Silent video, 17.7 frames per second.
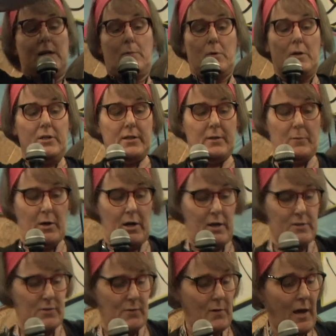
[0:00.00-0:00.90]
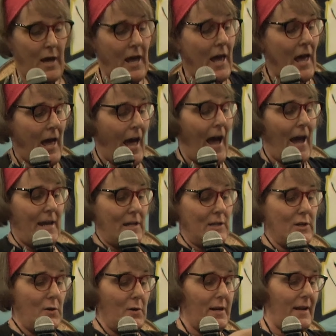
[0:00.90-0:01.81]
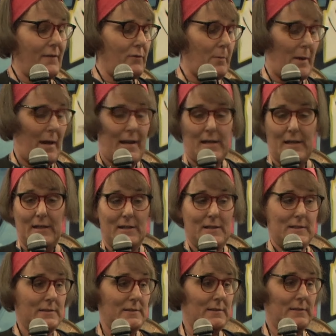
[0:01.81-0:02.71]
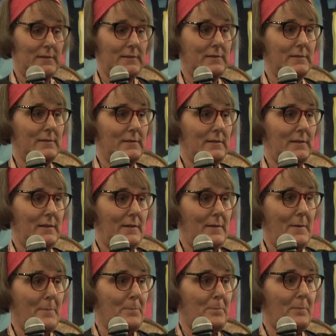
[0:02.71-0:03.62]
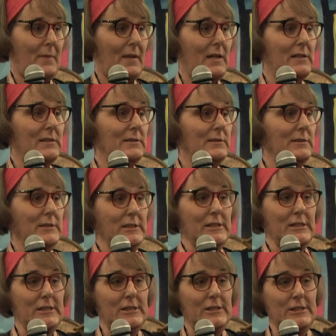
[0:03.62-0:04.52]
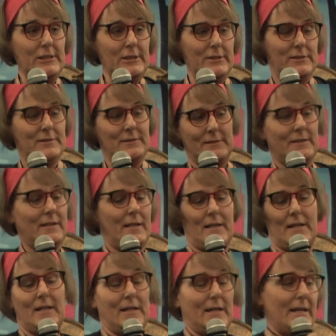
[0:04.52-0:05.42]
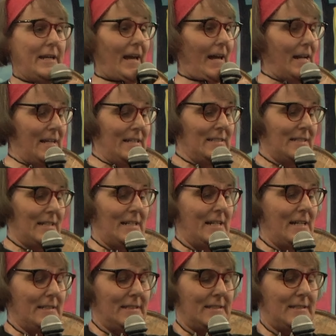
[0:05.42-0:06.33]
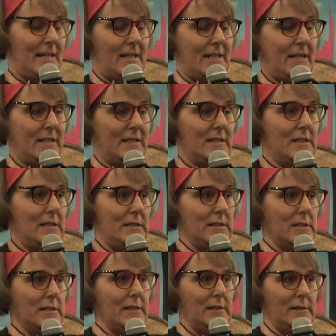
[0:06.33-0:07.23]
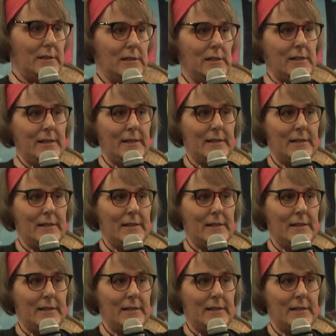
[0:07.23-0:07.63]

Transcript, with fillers: it worked in rehearsal. How you doing, everybody? Woo! Gotta, gotta help us out here. Ooh, ooh.